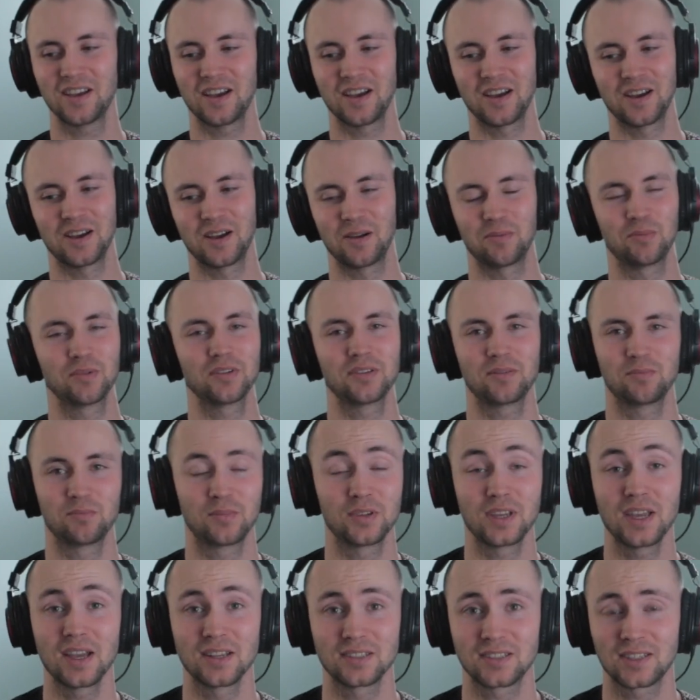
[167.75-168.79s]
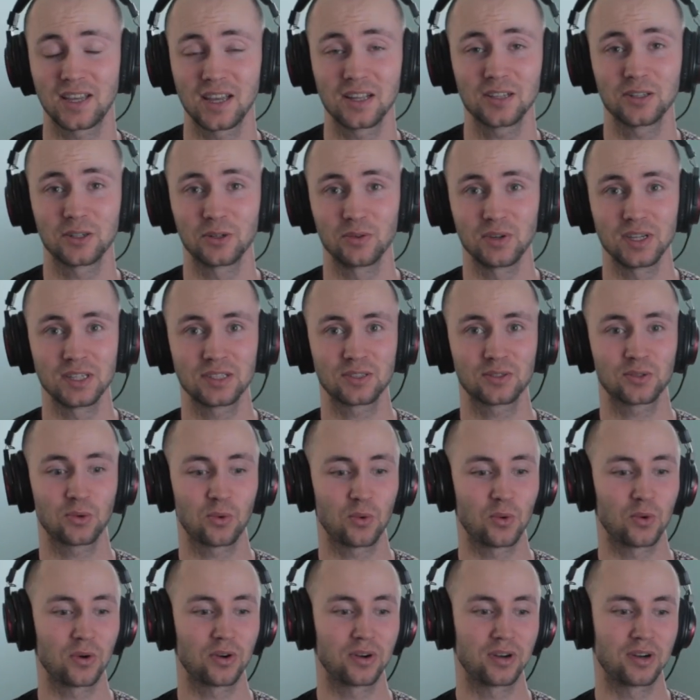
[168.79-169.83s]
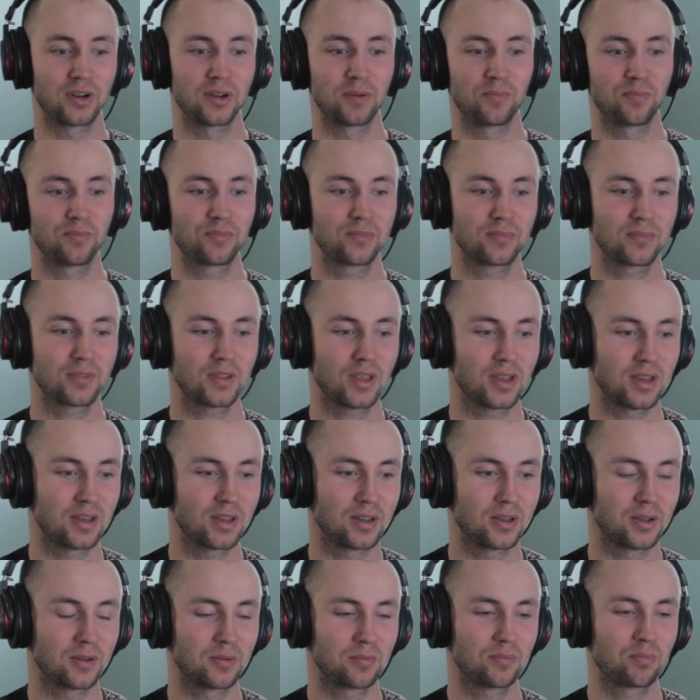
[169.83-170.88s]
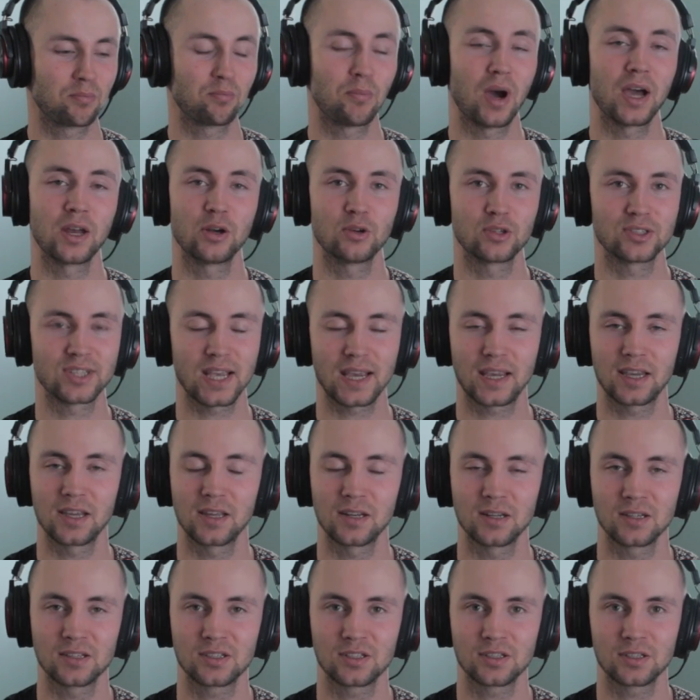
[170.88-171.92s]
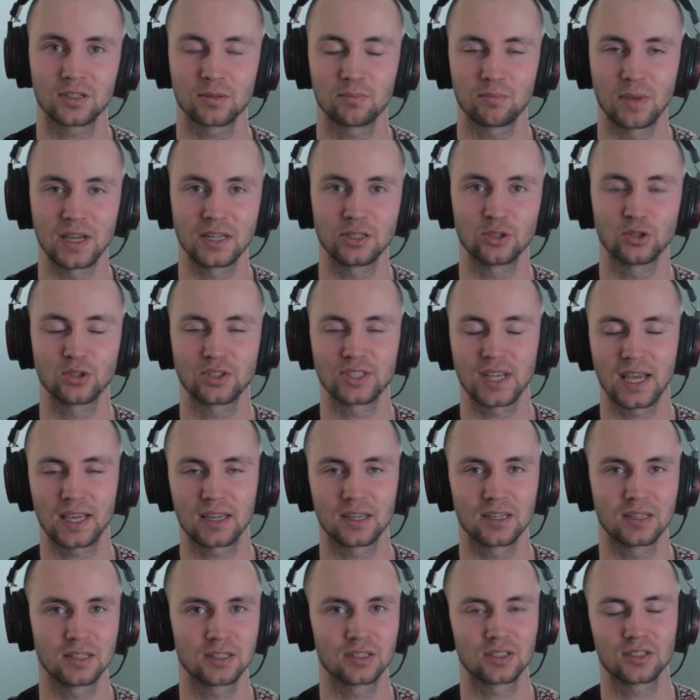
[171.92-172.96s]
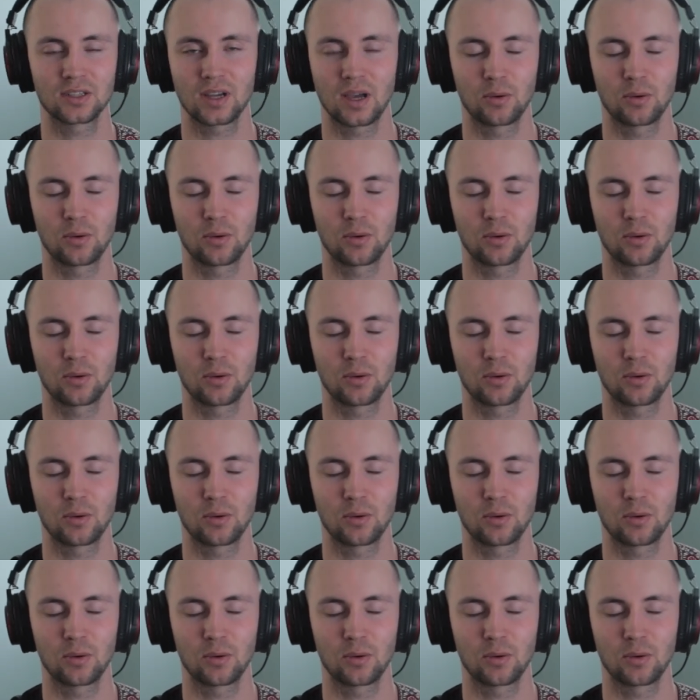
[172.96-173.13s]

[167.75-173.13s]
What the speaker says: But yeah, scale degrees, or minor second, major second.